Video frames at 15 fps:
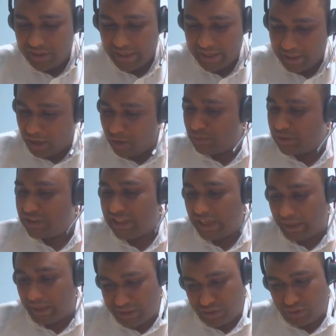take, how much
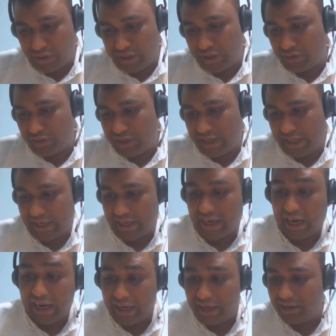time it's going to take,
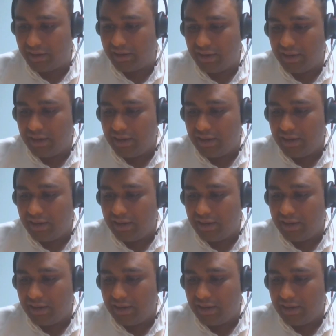and